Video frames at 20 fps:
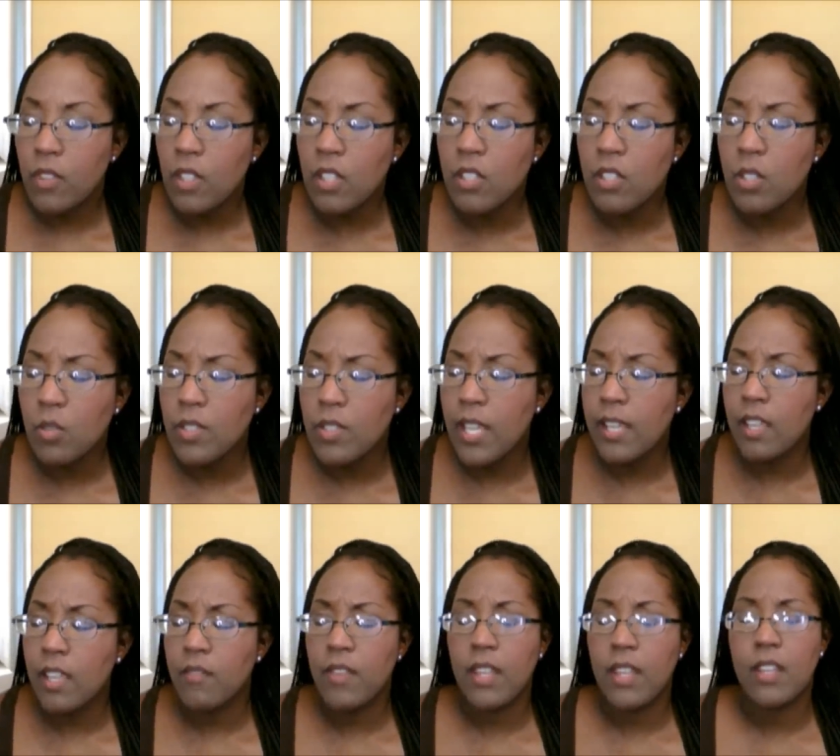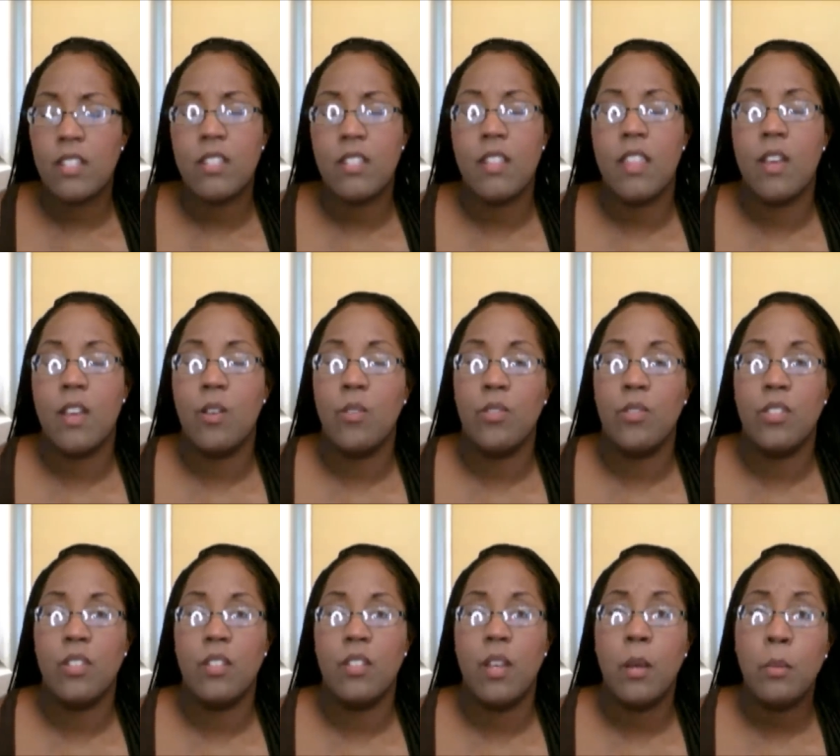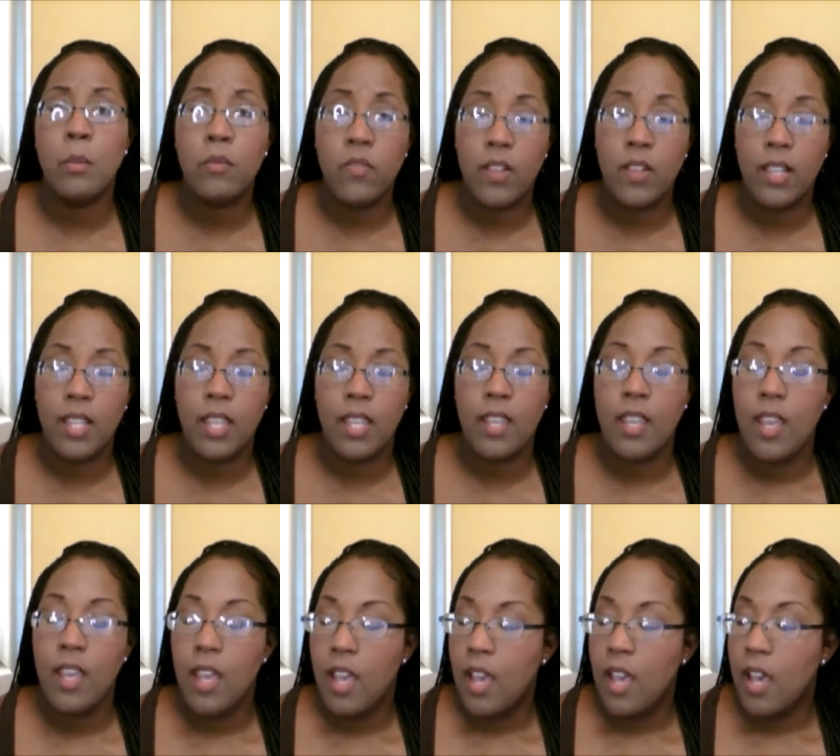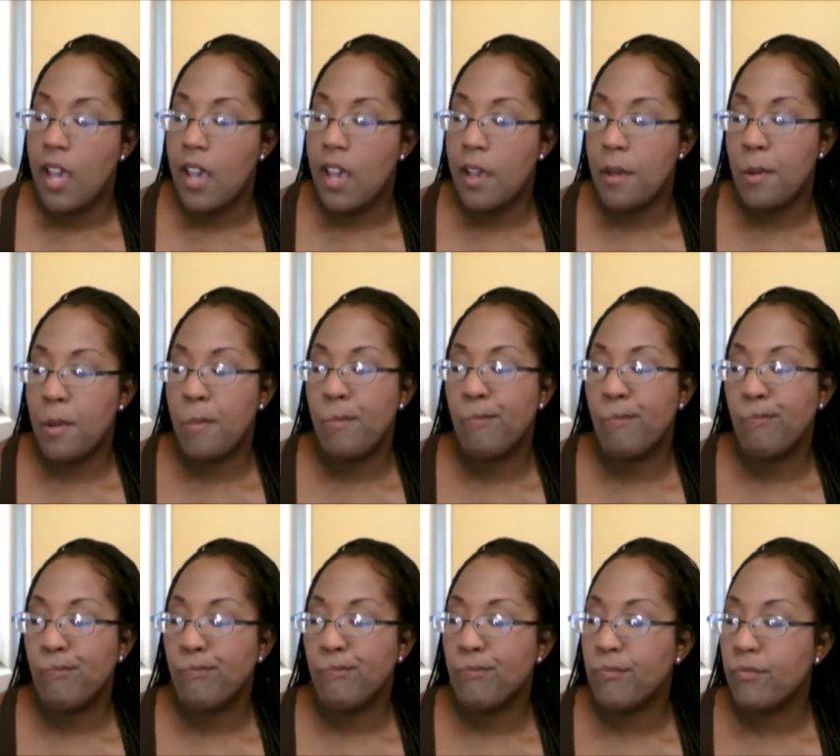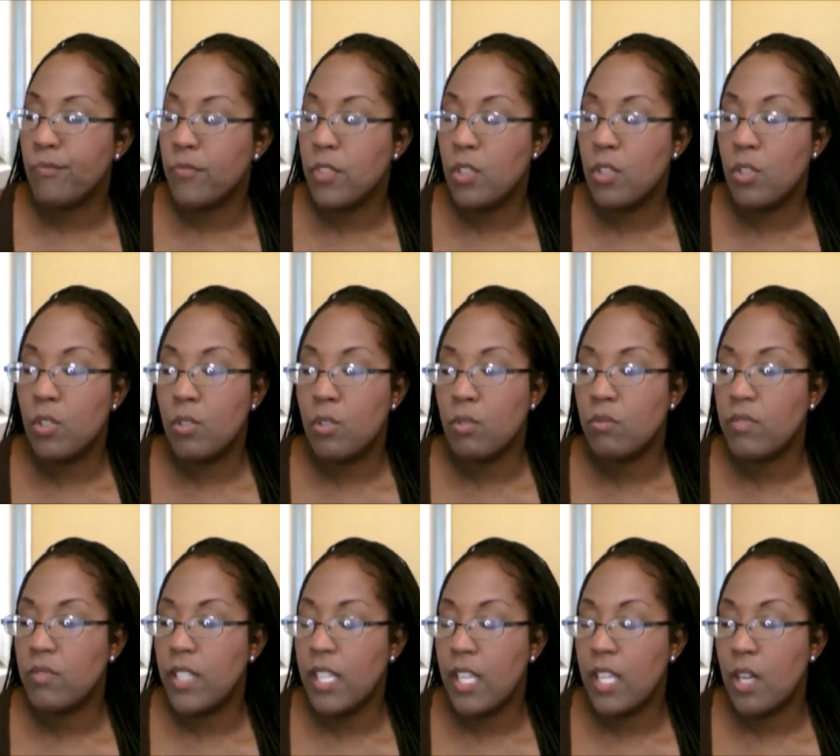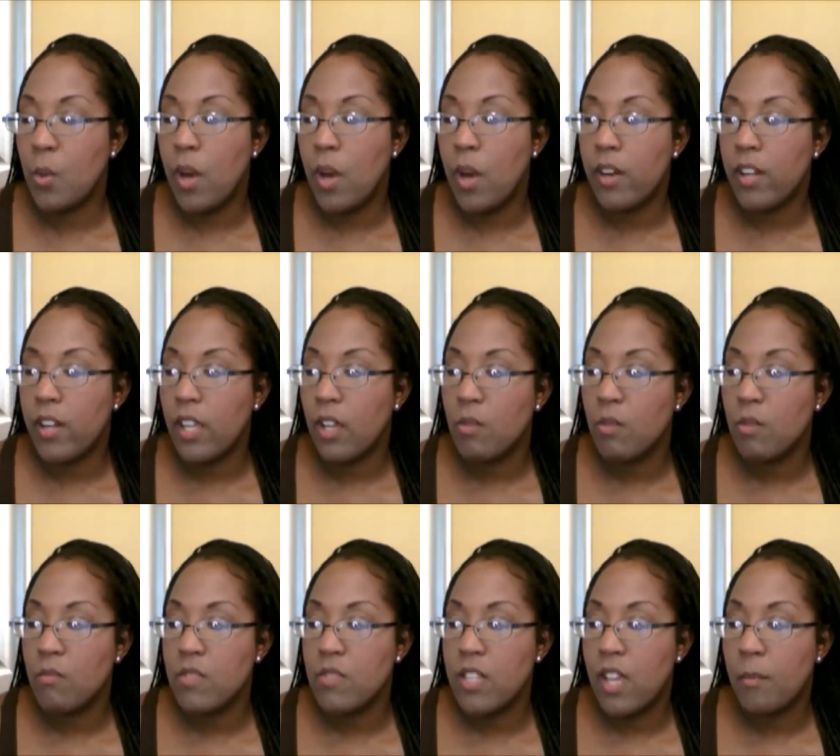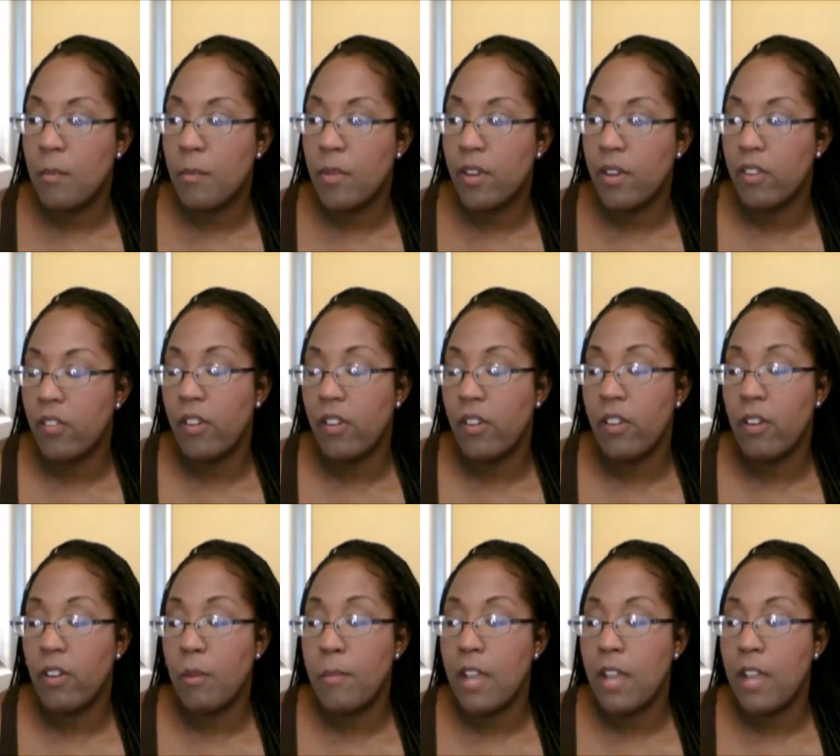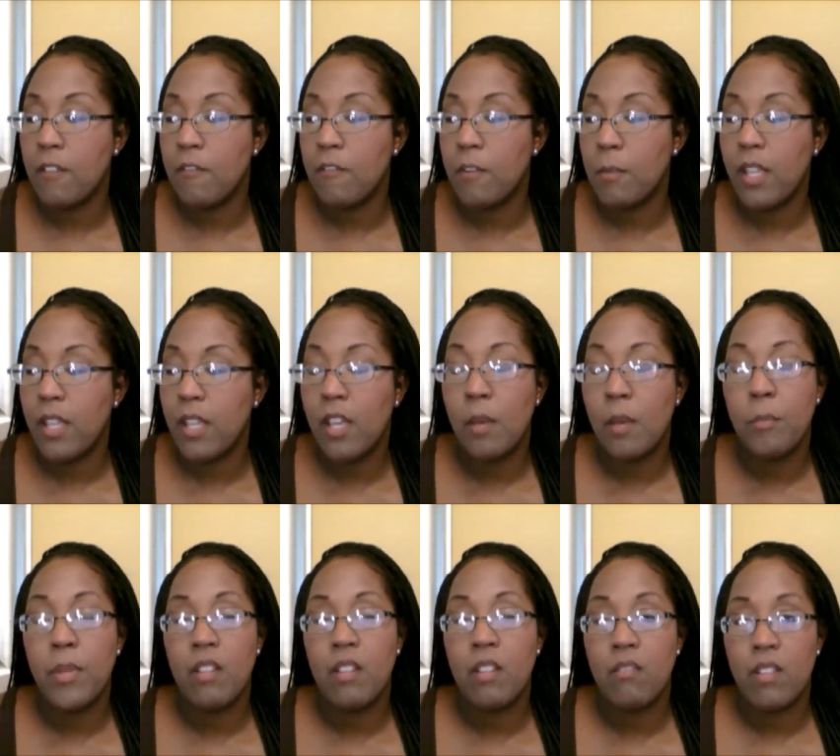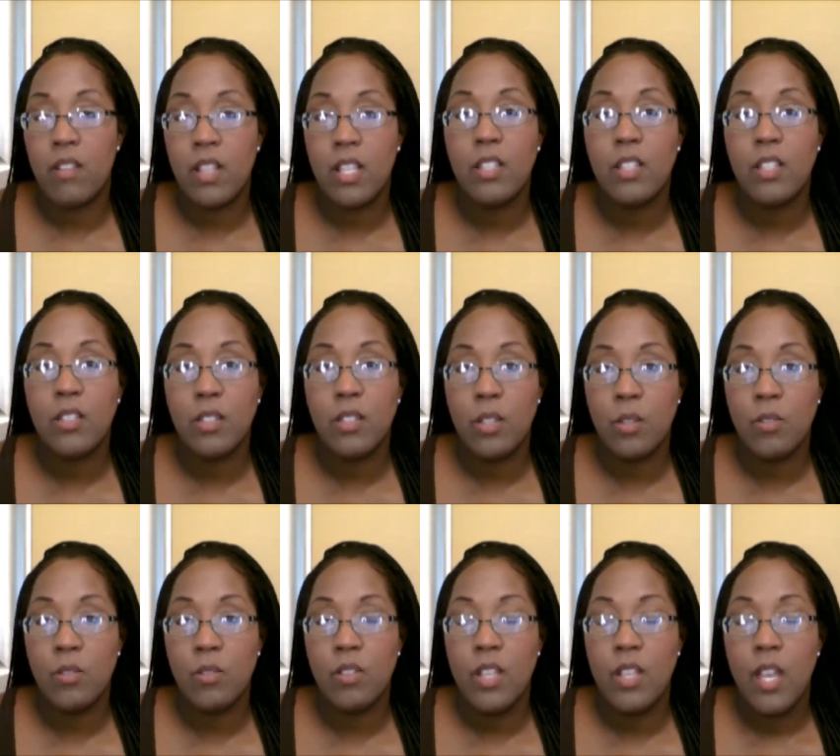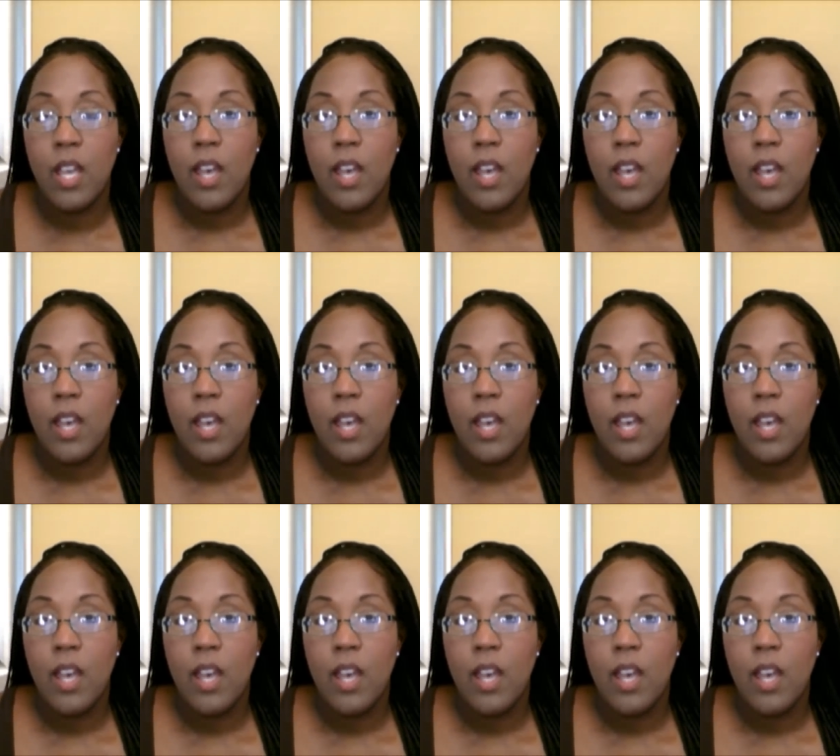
So take advantage of those and hopefully um, you'll get a work at home job or you'll hear back from a company really soon.